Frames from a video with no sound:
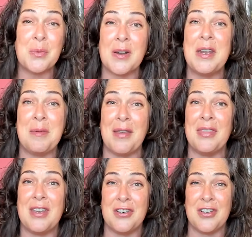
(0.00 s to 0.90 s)
worried about
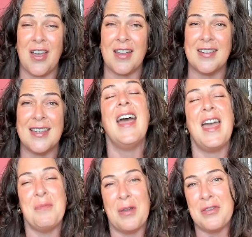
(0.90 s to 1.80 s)
their dogs
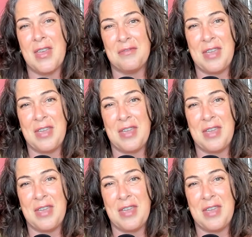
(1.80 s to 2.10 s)
and whether they have